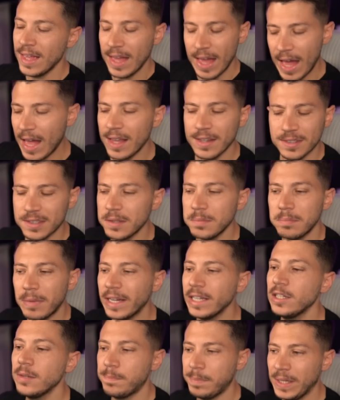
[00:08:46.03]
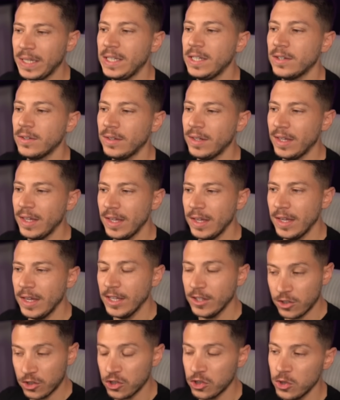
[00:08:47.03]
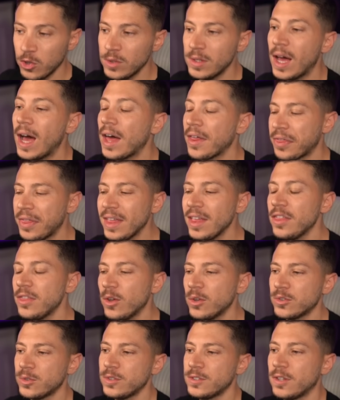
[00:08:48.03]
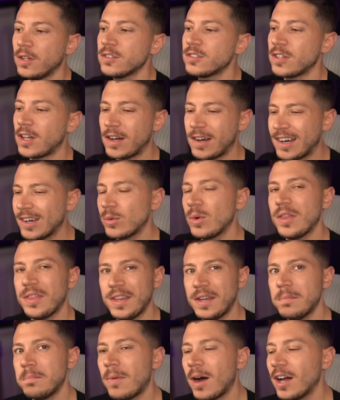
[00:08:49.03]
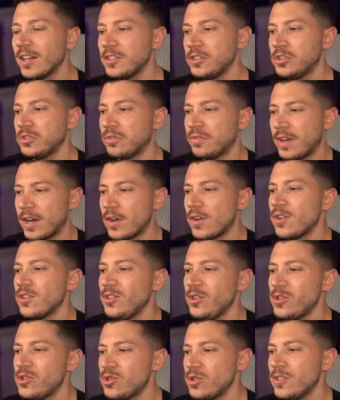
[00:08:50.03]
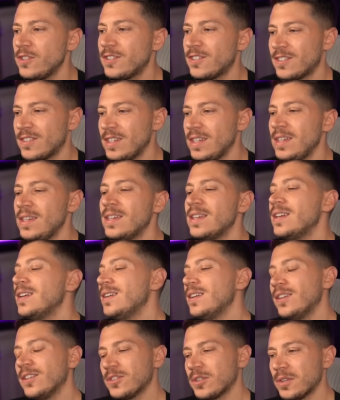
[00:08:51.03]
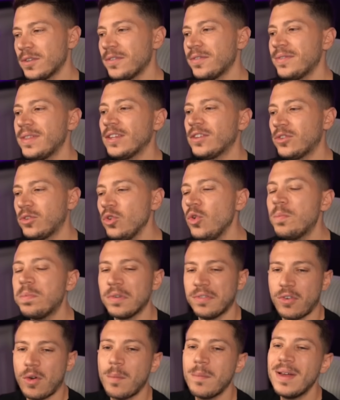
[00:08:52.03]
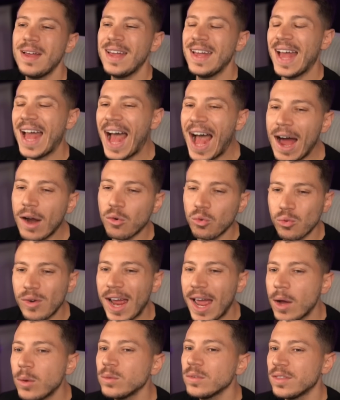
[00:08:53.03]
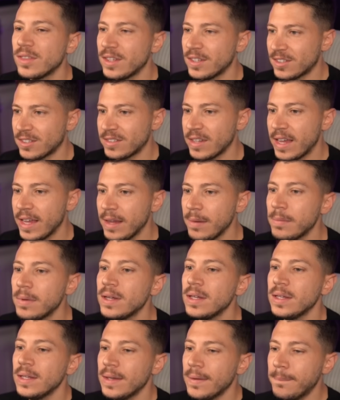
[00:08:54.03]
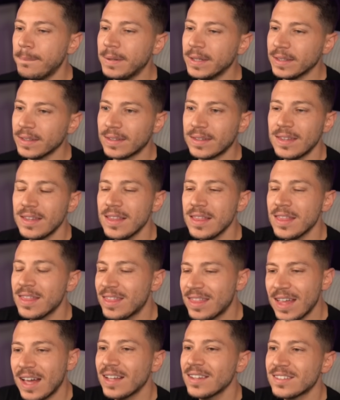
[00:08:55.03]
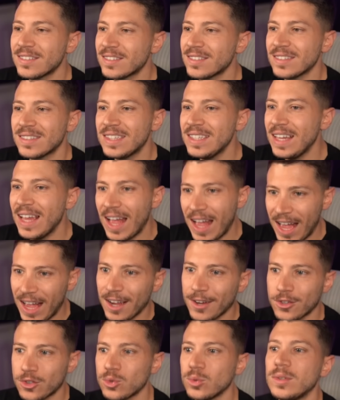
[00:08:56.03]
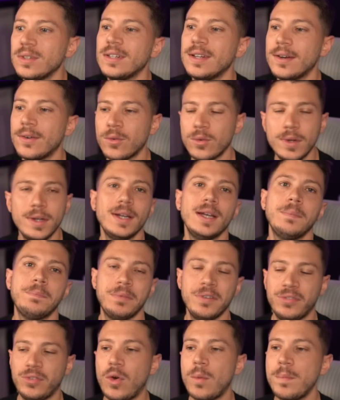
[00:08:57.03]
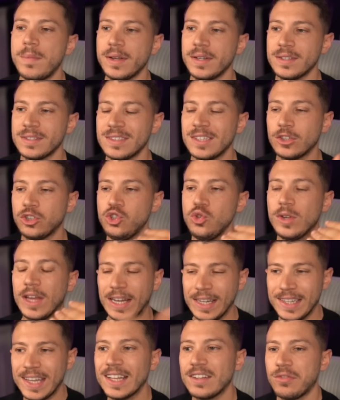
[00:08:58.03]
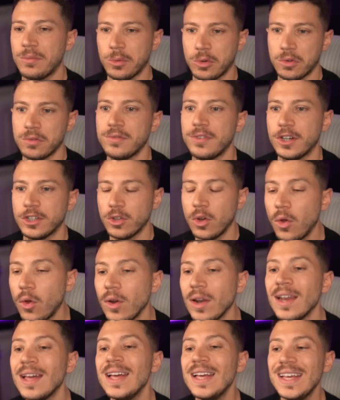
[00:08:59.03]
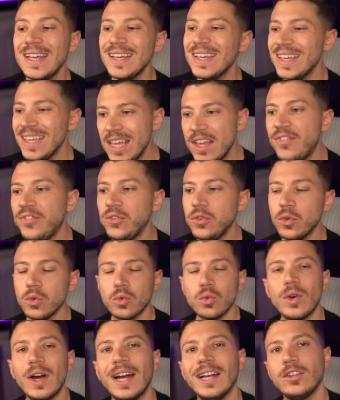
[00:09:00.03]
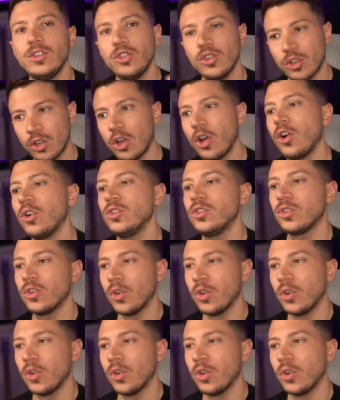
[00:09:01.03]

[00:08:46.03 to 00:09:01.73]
As in my opinion, it should. I think those results are within margin of error. You should see sort of the two perform around the same, but that's the actual real performance that you can get from convert all if you write your code